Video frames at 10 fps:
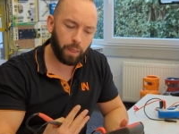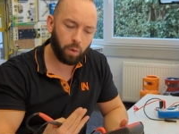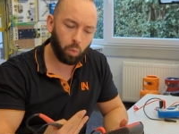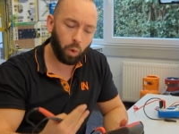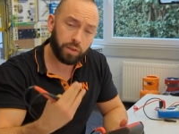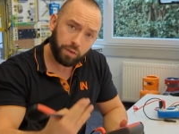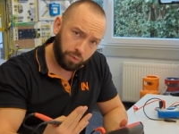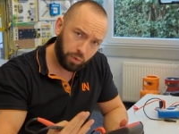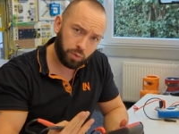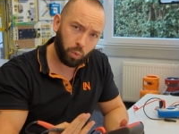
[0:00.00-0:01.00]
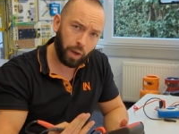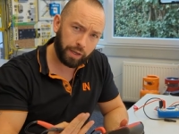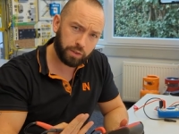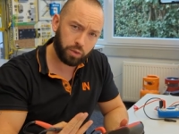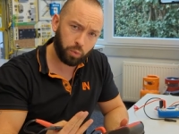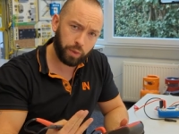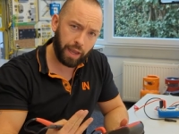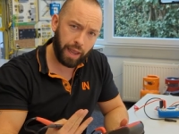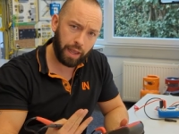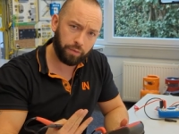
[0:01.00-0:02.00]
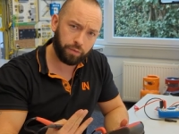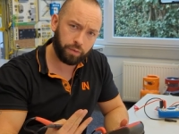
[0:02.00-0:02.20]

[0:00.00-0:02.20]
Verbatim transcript: what different ways do we have